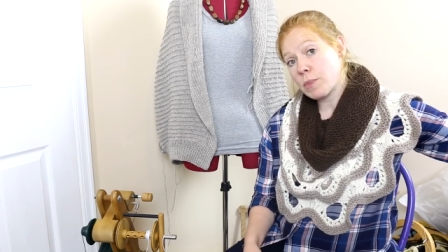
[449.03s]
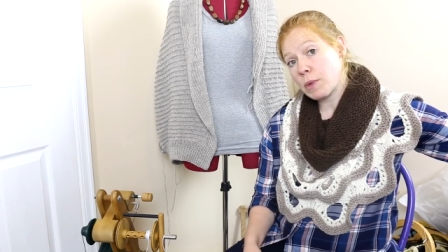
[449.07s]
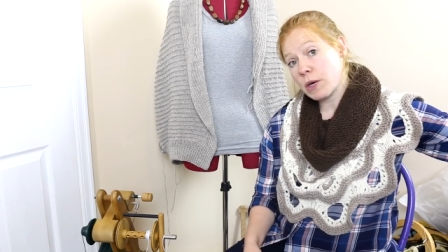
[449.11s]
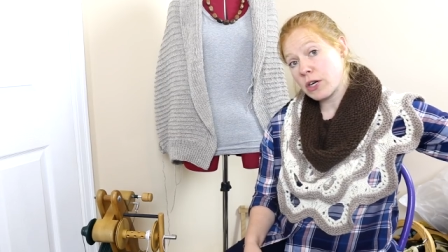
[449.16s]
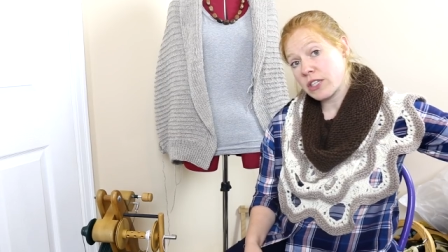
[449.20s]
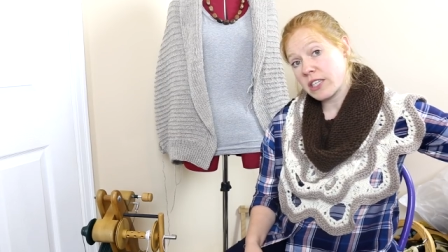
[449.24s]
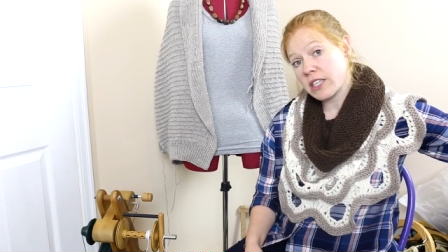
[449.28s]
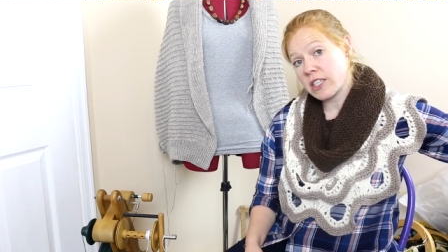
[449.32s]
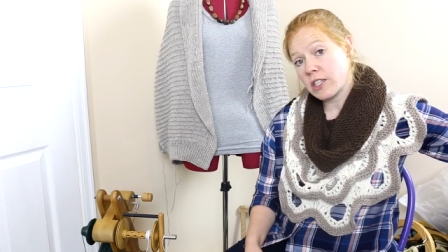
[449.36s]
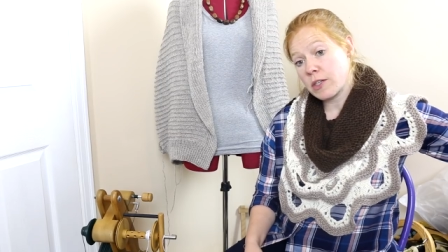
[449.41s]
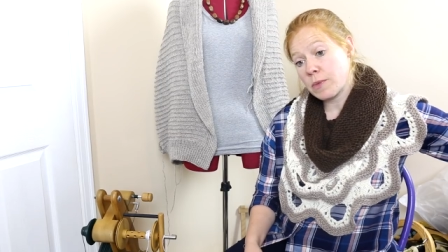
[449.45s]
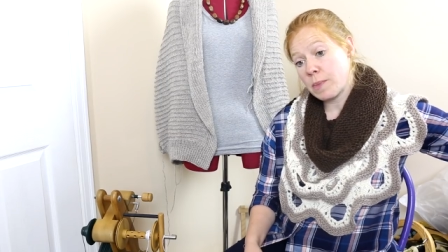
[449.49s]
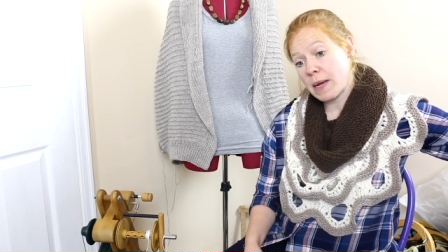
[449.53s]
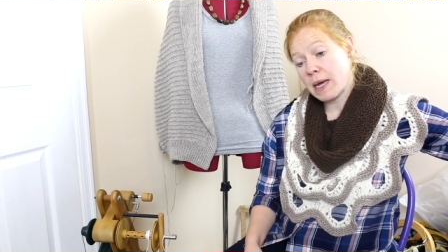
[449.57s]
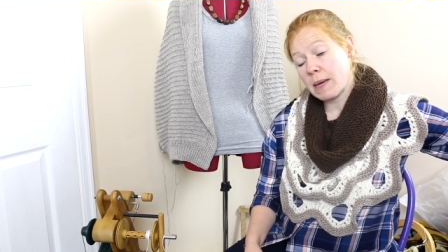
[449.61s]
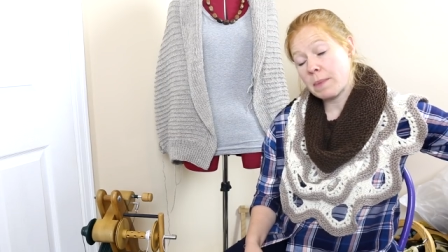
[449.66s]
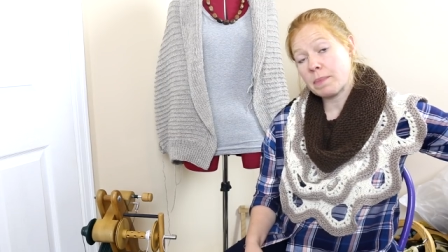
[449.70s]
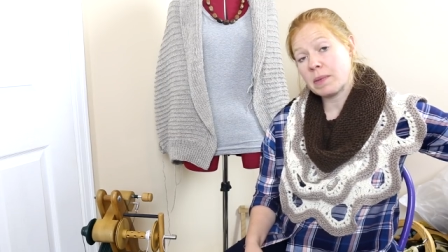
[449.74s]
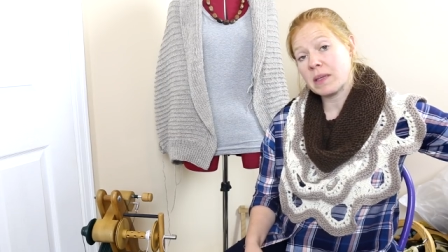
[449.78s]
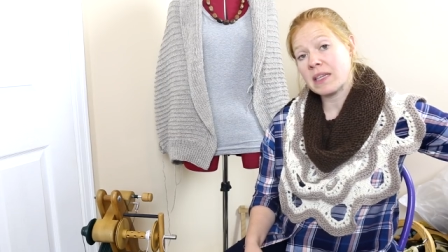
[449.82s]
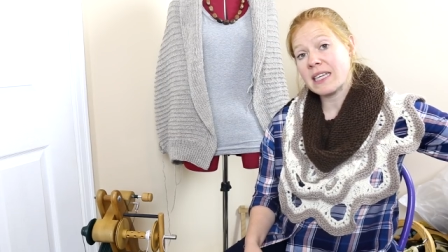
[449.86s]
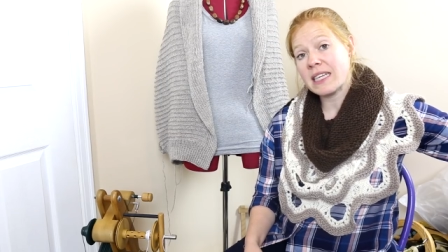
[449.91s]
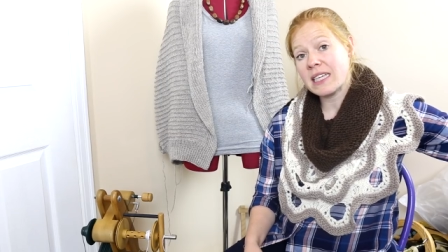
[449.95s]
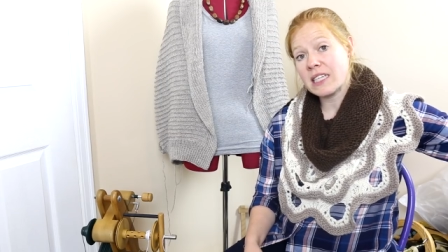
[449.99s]

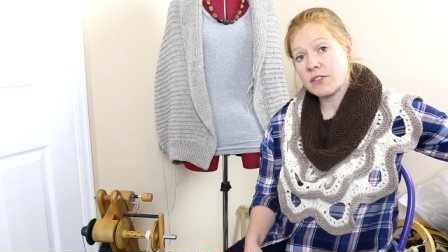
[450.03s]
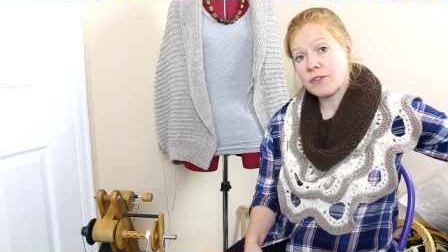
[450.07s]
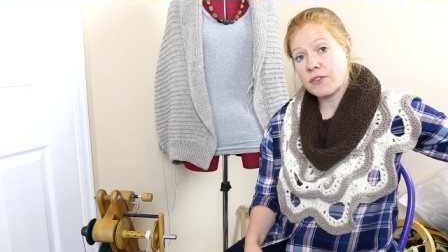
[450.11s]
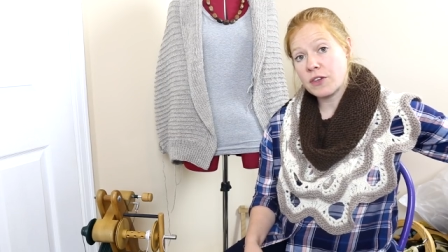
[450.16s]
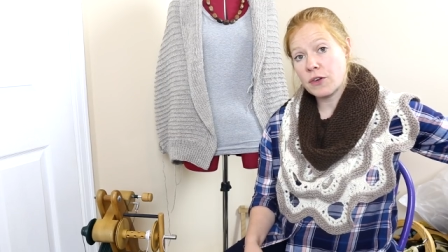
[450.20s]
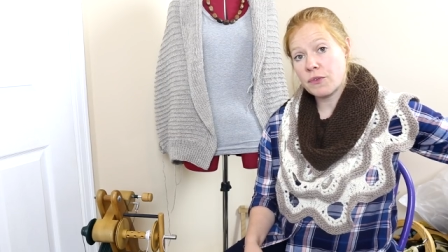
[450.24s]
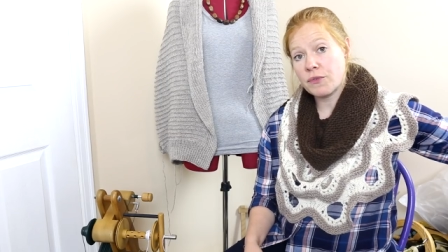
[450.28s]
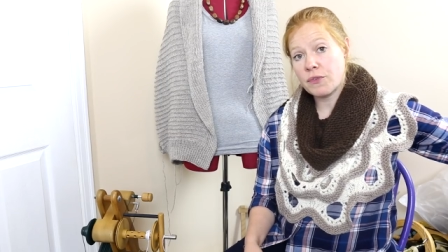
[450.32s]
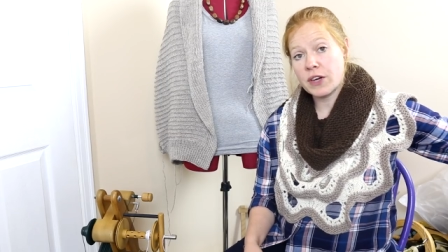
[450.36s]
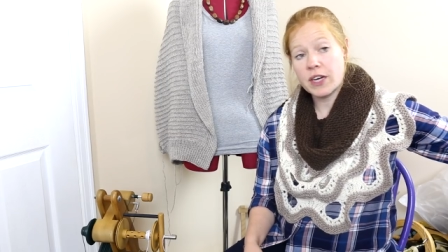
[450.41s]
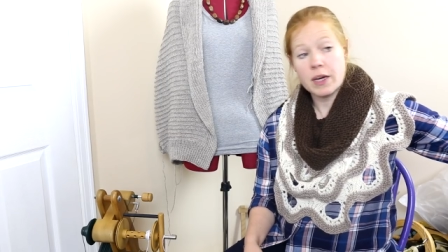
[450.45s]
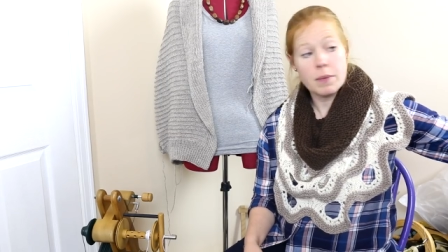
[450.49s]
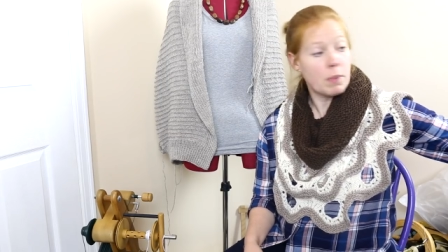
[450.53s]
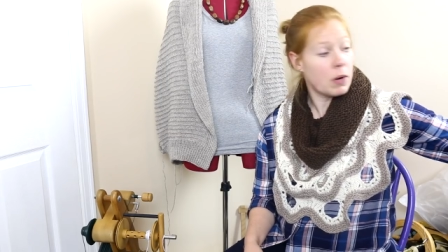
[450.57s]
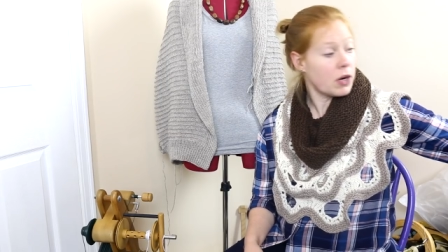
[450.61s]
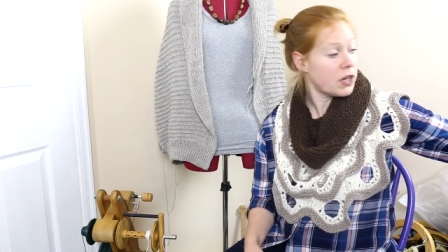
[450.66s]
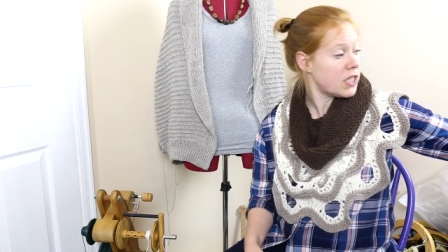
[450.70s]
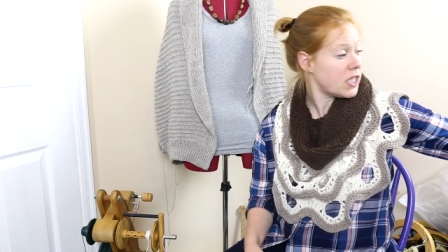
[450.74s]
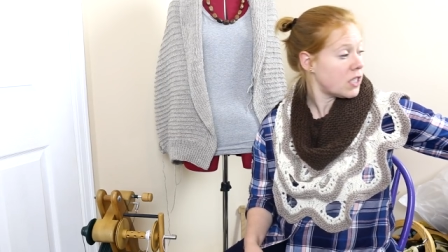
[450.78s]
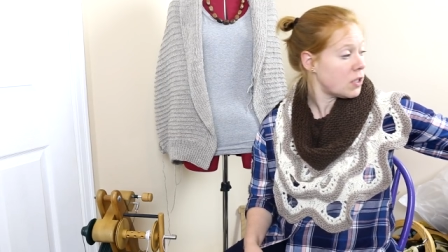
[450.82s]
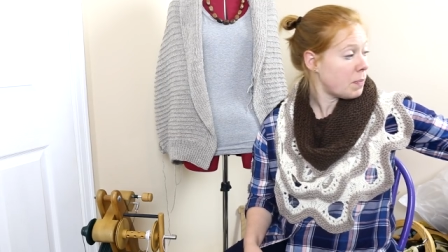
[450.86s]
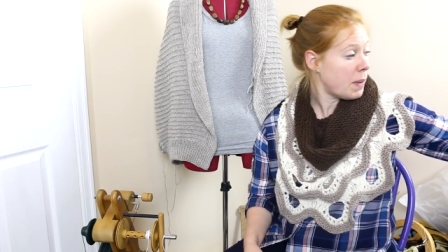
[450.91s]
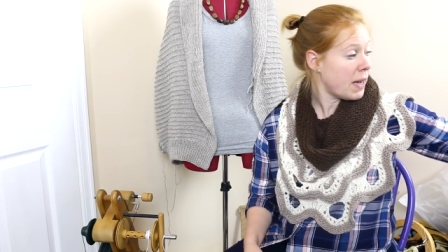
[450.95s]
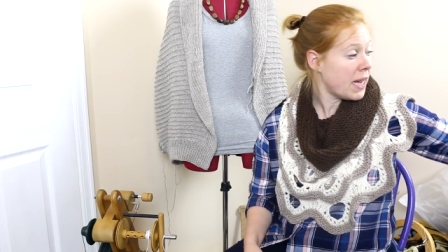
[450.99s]
participate, please feel free to
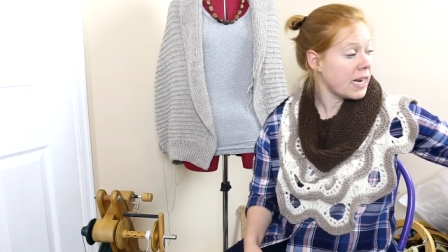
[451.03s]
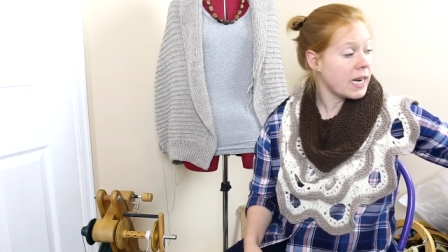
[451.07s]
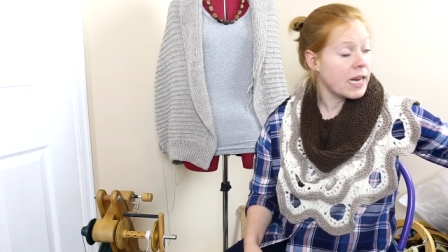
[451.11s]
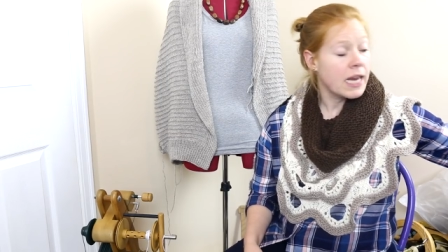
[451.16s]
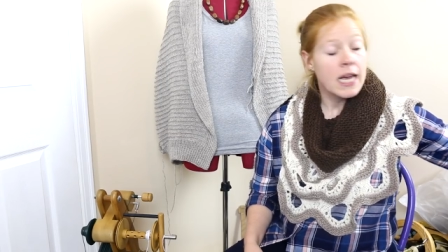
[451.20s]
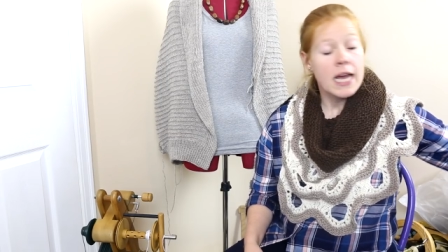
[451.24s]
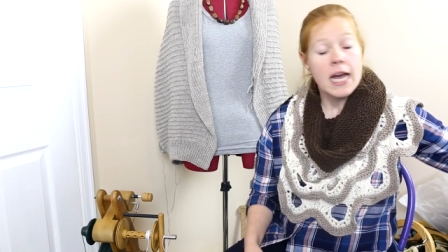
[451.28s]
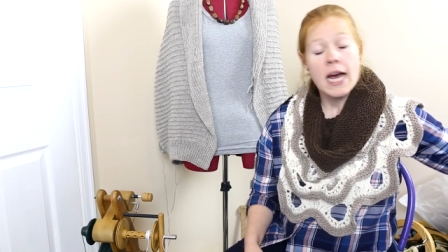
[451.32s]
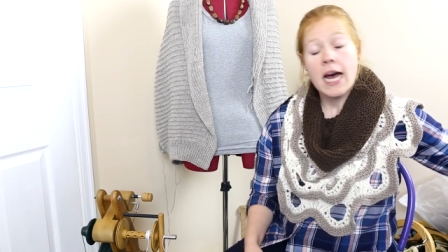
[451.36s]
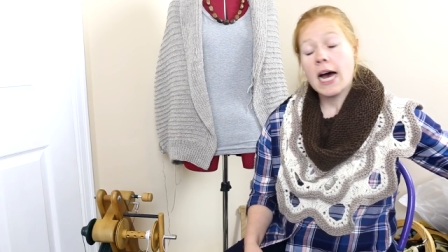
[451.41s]
participate.